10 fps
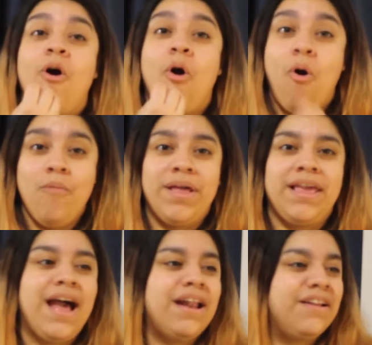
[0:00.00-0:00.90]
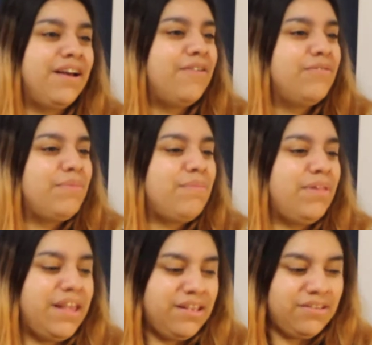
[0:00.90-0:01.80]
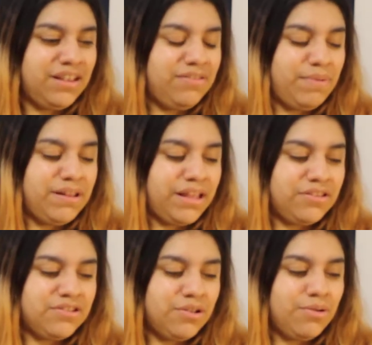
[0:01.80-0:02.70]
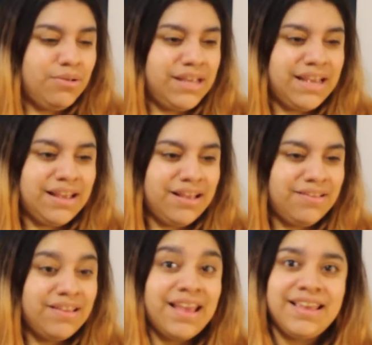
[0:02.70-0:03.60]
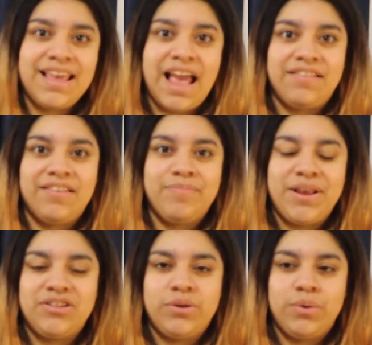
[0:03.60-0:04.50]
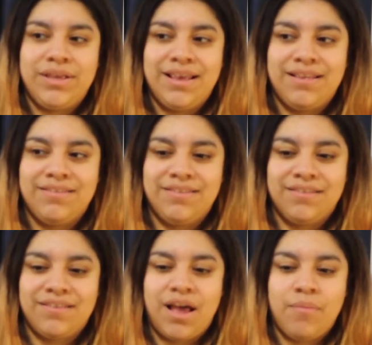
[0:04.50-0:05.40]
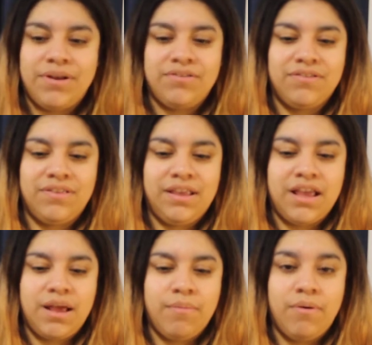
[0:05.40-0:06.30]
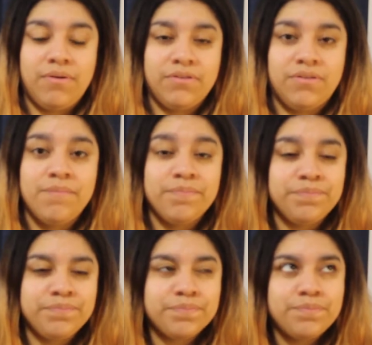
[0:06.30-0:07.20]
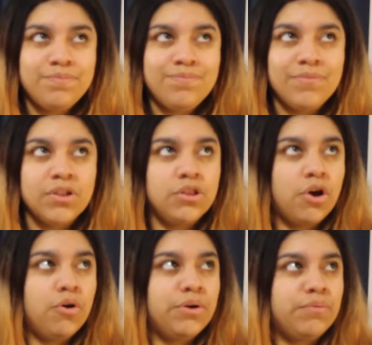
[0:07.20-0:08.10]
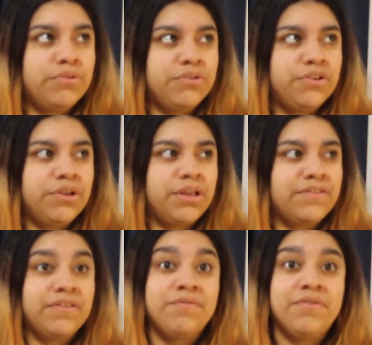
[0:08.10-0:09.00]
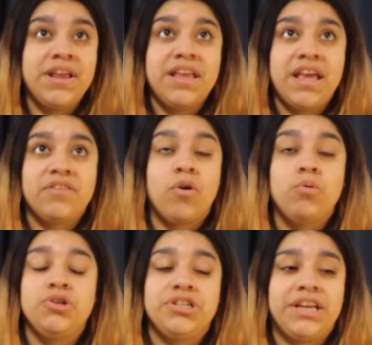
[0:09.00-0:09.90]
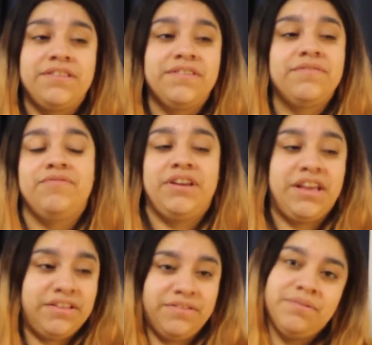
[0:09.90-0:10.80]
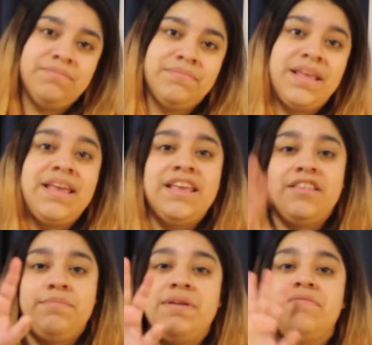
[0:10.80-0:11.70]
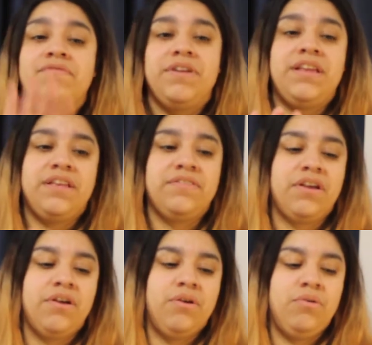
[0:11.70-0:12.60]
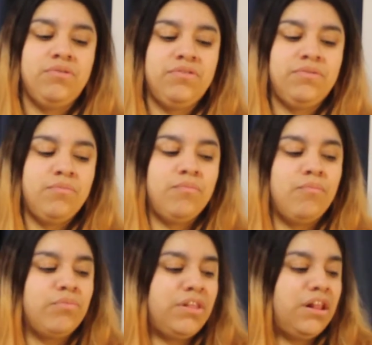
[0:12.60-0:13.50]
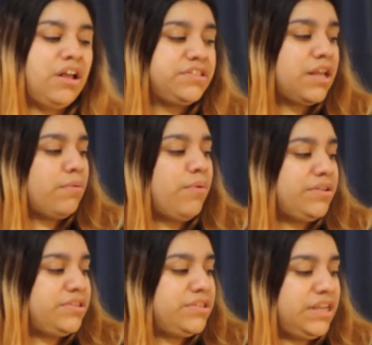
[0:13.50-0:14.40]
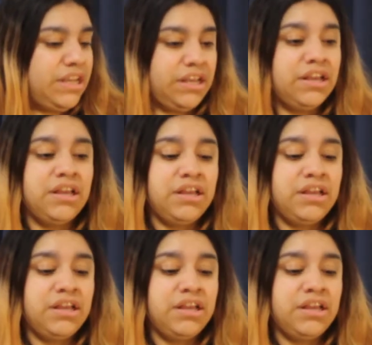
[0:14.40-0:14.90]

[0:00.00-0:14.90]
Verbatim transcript: oh my God, I remember like, it's been like two years. Yes, it's been two years since I went to see him. No, it wasn't two years. It's three years. Oh shit, three years. It's been three years ago, the last time I went to see